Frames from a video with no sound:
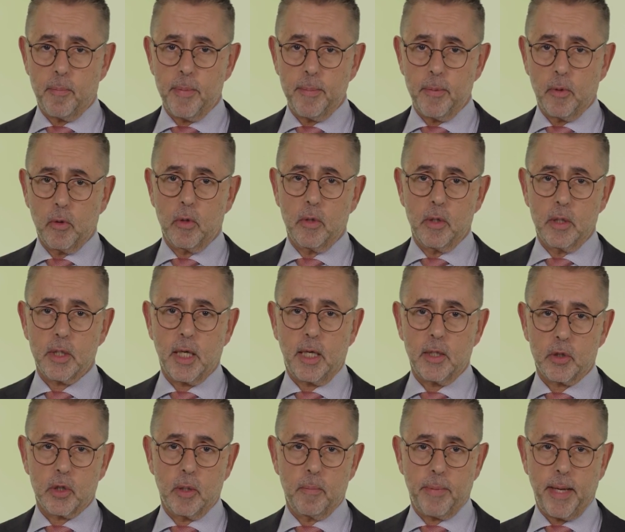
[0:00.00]
people are going to
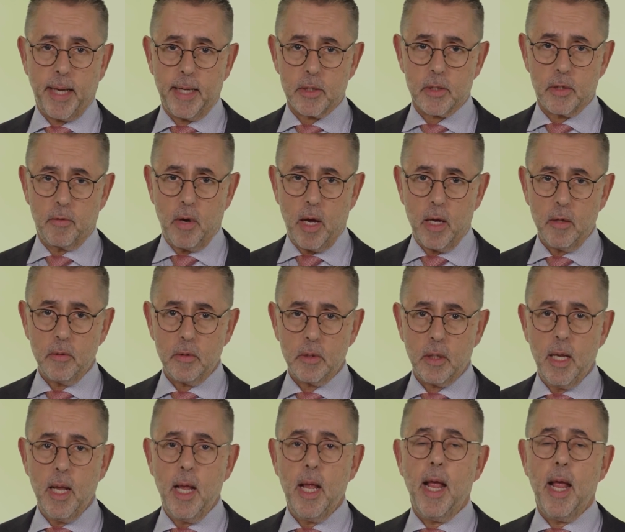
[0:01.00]
touch and pass around.